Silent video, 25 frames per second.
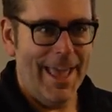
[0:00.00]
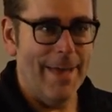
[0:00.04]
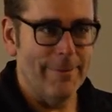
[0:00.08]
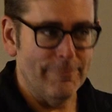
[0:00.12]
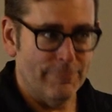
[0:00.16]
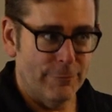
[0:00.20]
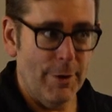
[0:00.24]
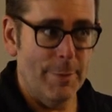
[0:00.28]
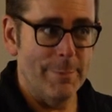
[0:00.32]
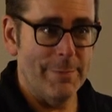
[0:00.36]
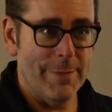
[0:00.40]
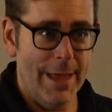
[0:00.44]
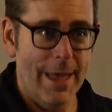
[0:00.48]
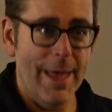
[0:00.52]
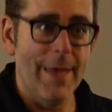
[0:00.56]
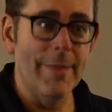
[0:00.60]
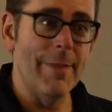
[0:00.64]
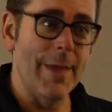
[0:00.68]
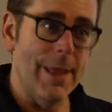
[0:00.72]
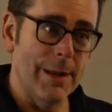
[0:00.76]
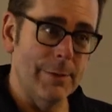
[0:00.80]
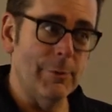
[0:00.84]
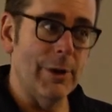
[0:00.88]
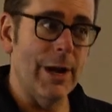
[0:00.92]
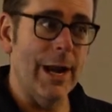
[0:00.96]
and from the and
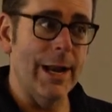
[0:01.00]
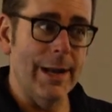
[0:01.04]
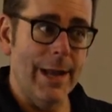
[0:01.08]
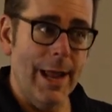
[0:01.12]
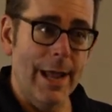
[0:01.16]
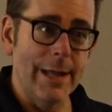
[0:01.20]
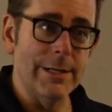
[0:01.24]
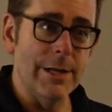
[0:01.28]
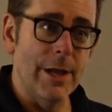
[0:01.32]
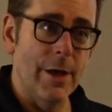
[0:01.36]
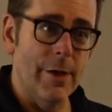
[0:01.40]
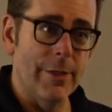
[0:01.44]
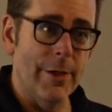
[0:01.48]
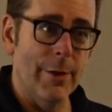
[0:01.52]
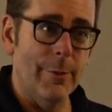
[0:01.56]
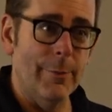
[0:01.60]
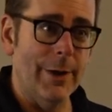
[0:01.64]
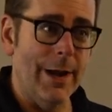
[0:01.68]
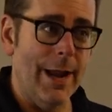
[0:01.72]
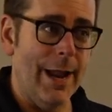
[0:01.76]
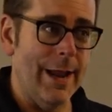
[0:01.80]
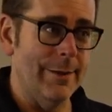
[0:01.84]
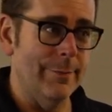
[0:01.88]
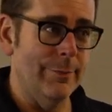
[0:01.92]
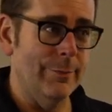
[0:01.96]
then when I, I know that when
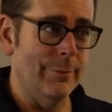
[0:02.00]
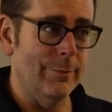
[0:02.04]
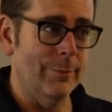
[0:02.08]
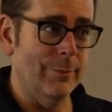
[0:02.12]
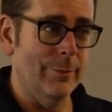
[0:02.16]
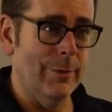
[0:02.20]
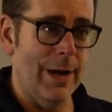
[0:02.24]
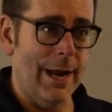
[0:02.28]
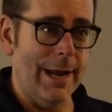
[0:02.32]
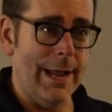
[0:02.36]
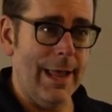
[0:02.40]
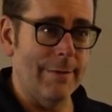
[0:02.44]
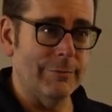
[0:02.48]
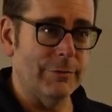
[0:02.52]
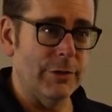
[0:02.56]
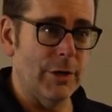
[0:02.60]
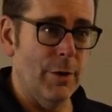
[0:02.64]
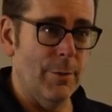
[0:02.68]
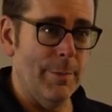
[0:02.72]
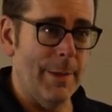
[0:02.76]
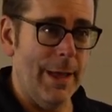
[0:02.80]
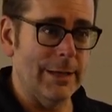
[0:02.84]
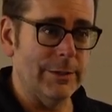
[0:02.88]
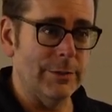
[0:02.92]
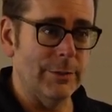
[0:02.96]
I when I have to
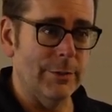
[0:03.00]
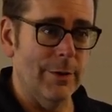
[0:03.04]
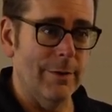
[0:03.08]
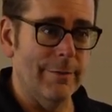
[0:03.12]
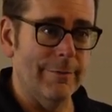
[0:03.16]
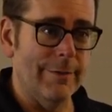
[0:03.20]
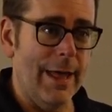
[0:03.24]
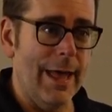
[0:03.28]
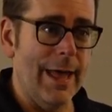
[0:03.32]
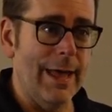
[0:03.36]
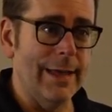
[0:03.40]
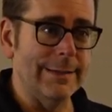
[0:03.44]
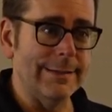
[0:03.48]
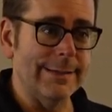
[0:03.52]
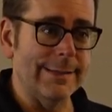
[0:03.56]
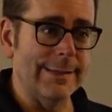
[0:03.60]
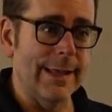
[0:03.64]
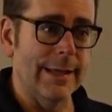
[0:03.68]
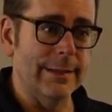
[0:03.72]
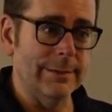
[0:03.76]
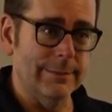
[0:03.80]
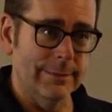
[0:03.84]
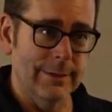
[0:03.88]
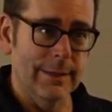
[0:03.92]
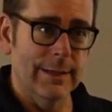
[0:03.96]
go back to revise
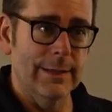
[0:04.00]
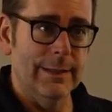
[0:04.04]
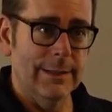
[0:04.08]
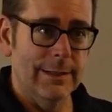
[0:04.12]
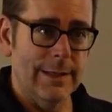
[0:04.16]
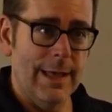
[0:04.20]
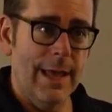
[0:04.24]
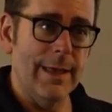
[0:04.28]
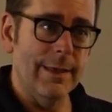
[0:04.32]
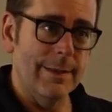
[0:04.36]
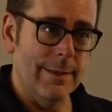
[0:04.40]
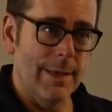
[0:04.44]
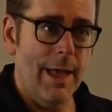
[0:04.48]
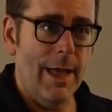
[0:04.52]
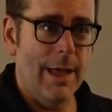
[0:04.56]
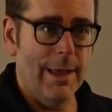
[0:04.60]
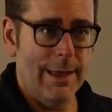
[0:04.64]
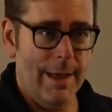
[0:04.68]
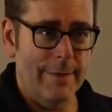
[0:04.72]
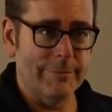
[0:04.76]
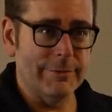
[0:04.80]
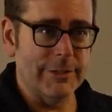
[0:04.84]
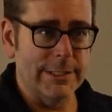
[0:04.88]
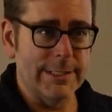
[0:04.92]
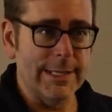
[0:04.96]
that I, I
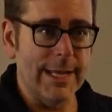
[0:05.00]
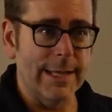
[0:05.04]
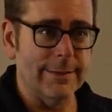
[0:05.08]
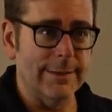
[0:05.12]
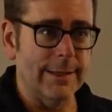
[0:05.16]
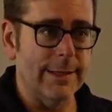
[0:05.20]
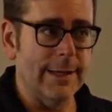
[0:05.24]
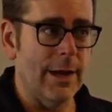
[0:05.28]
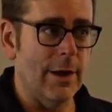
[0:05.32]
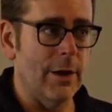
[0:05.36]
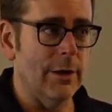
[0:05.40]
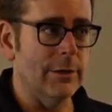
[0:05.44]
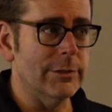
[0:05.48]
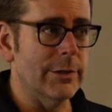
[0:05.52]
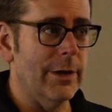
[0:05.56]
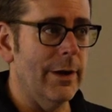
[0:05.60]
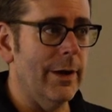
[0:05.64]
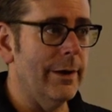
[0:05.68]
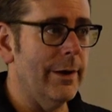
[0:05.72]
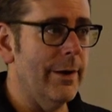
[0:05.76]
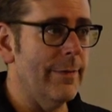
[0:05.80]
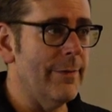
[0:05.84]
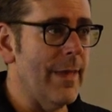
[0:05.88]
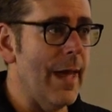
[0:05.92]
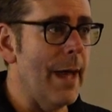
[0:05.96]
have to take the character
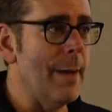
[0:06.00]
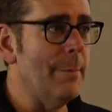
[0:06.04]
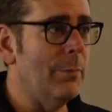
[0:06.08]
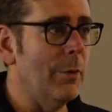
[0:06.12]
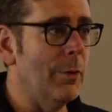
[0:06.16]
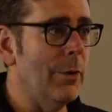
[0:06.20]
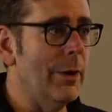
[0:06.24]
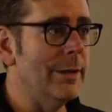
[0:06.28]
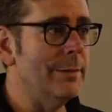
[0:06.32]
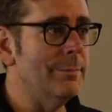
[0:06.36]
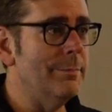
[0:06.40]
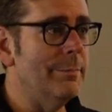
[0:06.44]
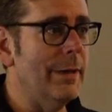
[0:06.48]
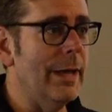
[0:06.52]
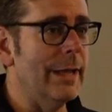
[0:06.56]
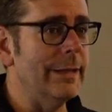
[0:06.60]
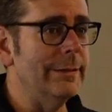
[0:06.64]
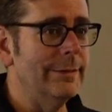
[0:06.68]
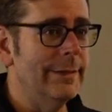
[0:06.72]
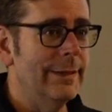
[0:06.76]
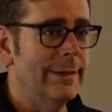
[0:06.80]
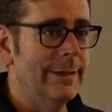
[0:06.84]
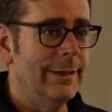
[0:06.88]
out at that point, but.